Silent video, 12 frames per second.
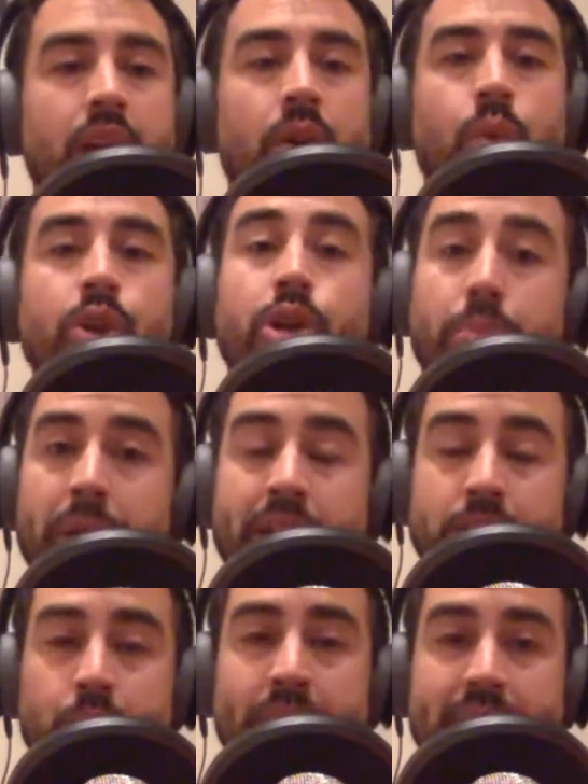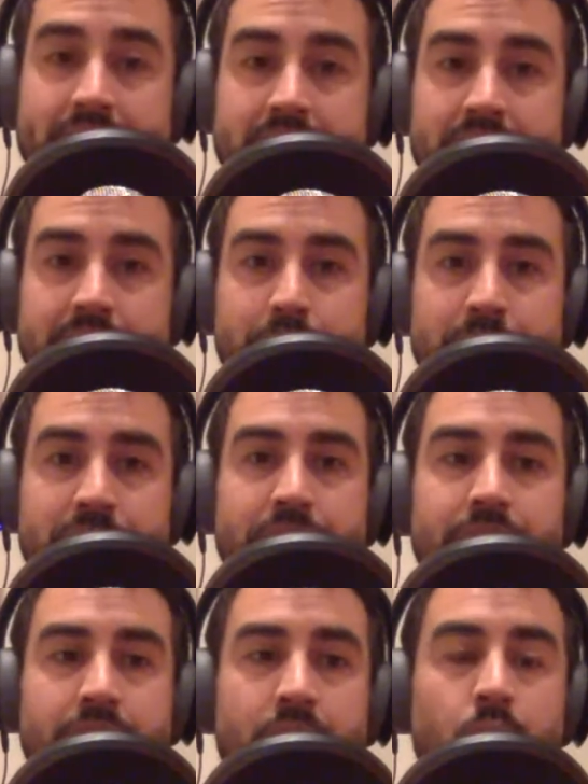what's your biggest weakness in this
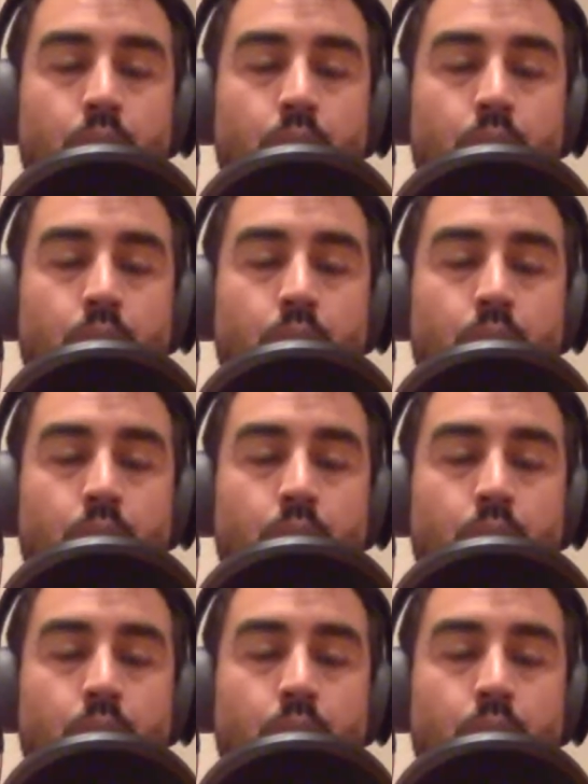position?